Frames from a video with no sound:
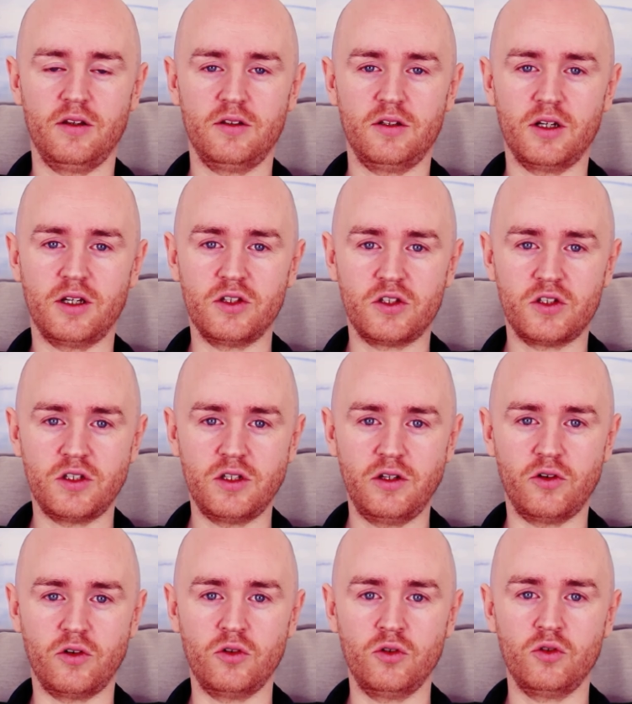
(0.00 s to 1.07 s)
to
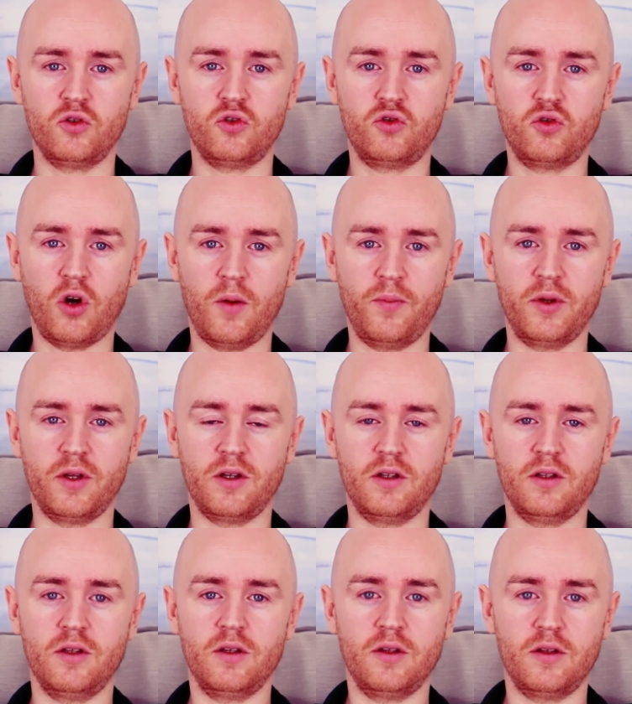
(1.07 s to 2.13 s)
consider
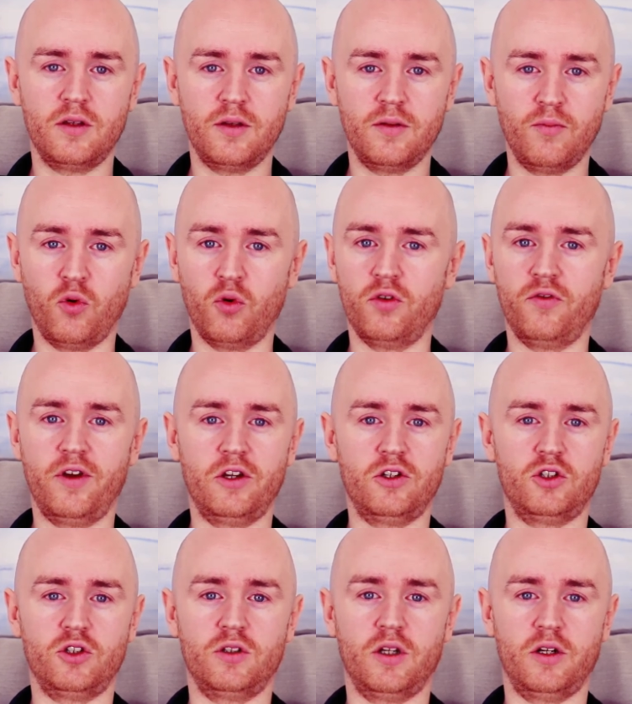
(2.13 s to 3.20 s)
dropping
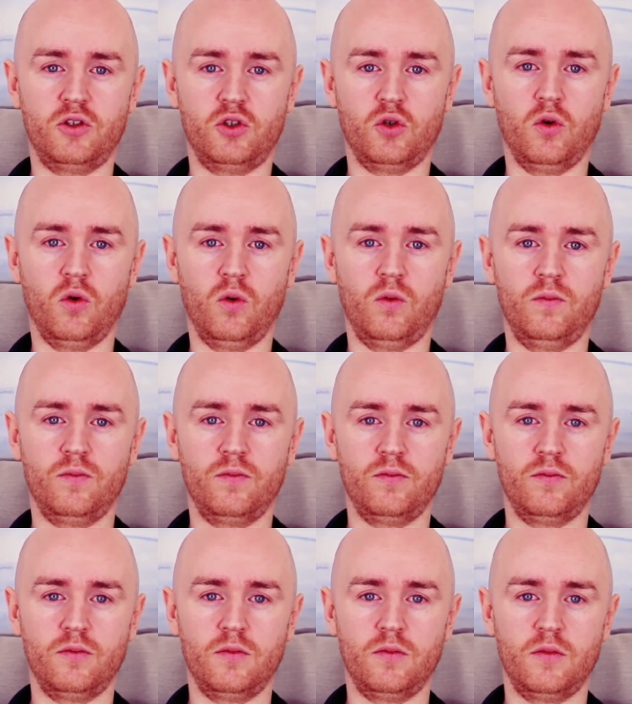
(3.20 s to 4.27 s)
motivation as your goal.
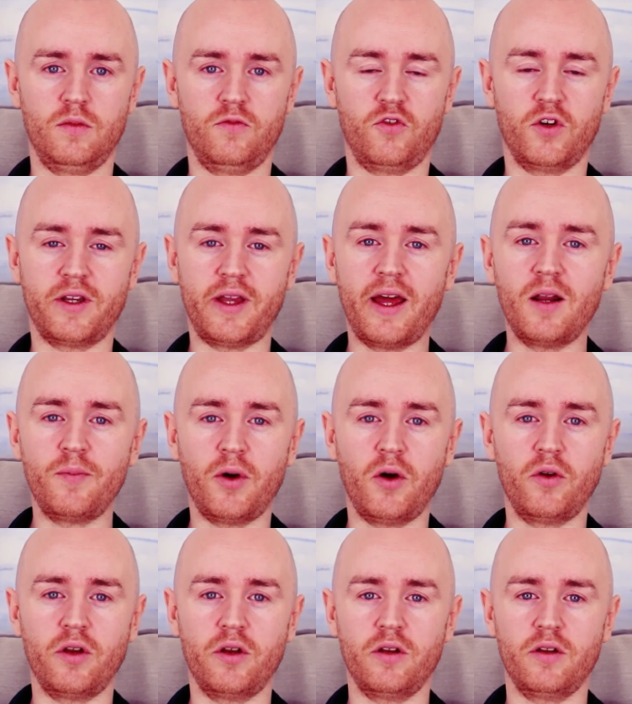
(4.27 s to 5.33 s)
Forget
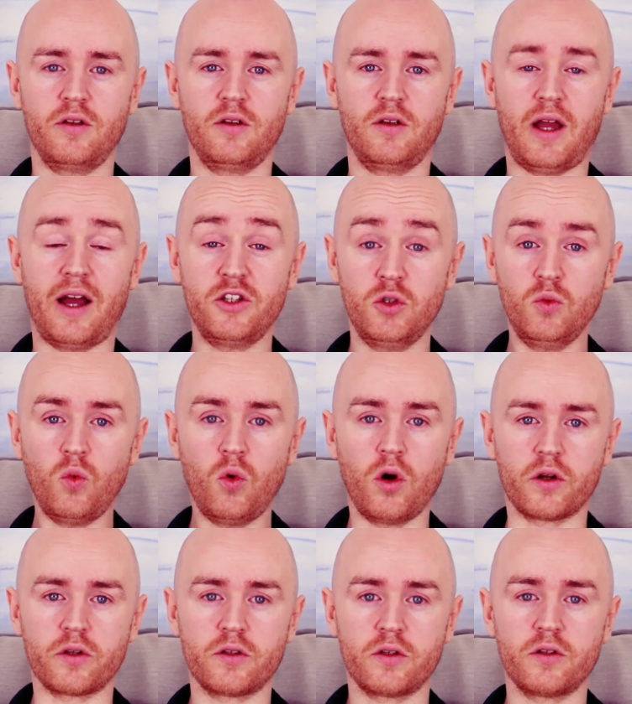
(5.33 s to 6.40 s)
about it. Has it
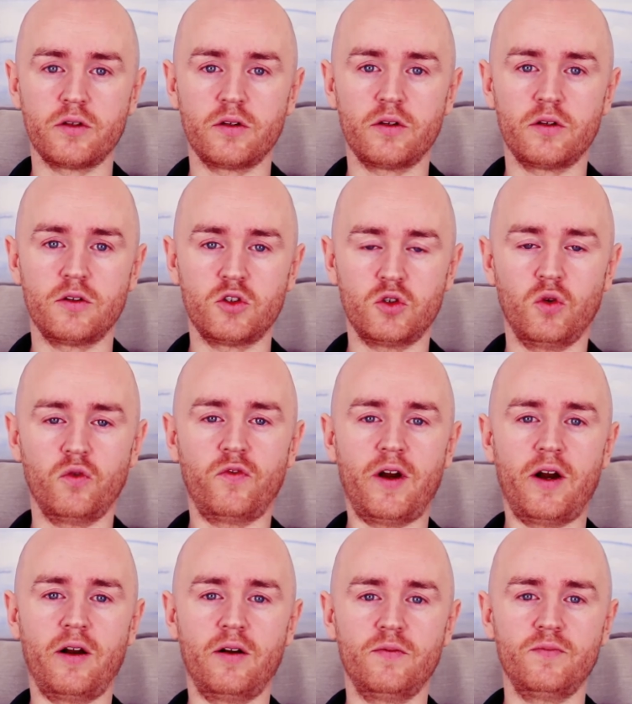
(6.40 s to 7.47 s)
worked so
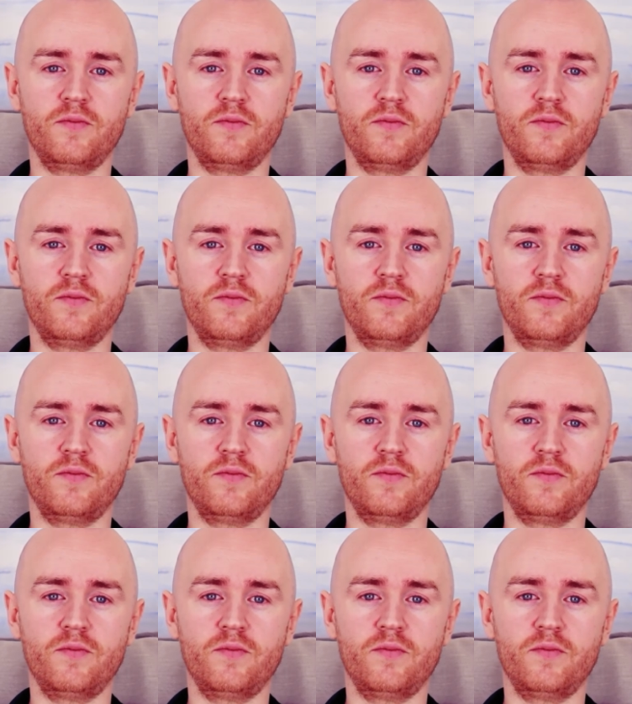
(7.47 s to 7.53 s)
far?